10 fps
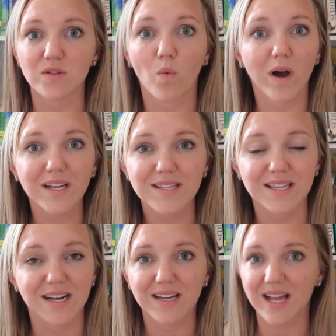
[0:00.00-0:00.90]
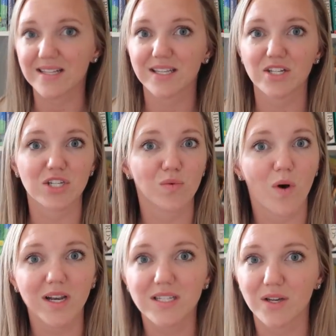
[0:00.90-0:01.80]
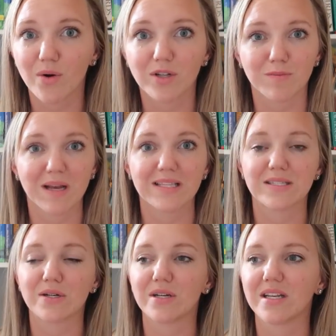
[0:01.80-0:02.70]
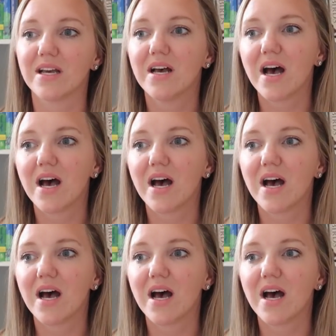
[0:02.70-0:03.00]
is wanting to sit at a desk and she wanted to hold a pencil and